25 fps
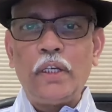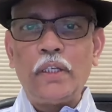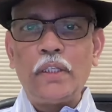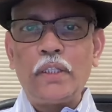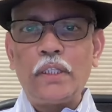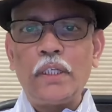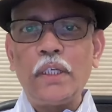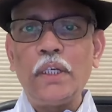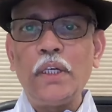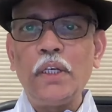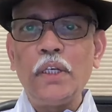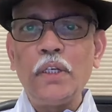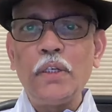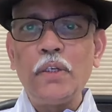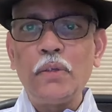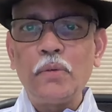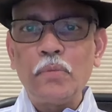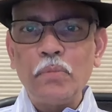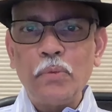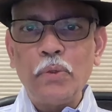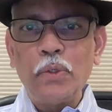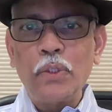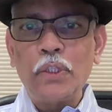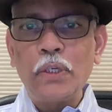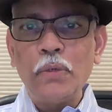single
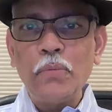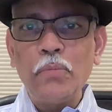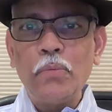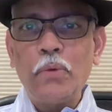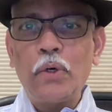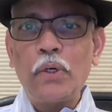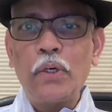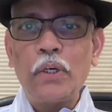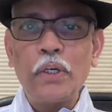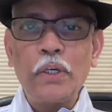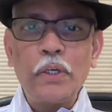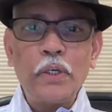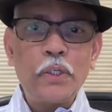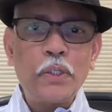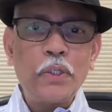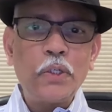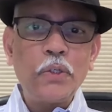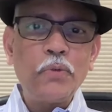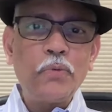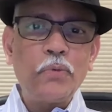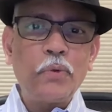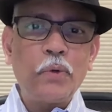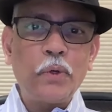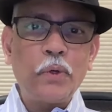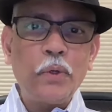most important
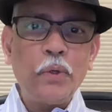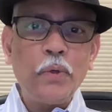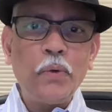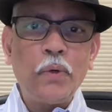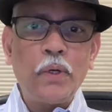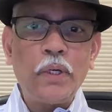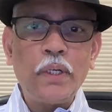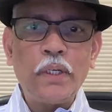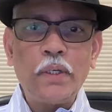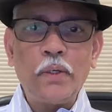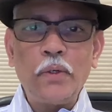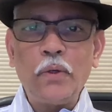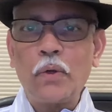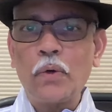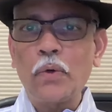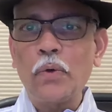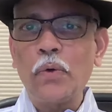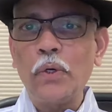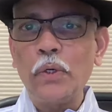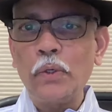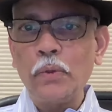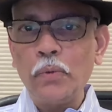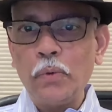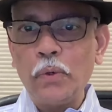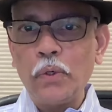issue for you and you're
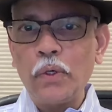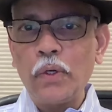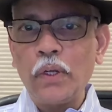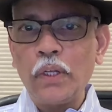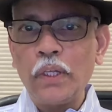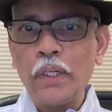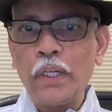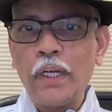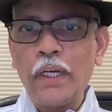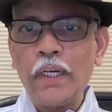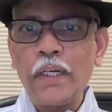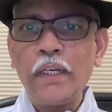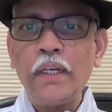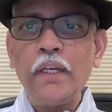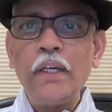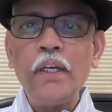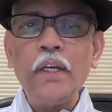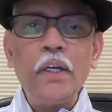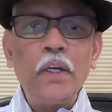going to vote on that,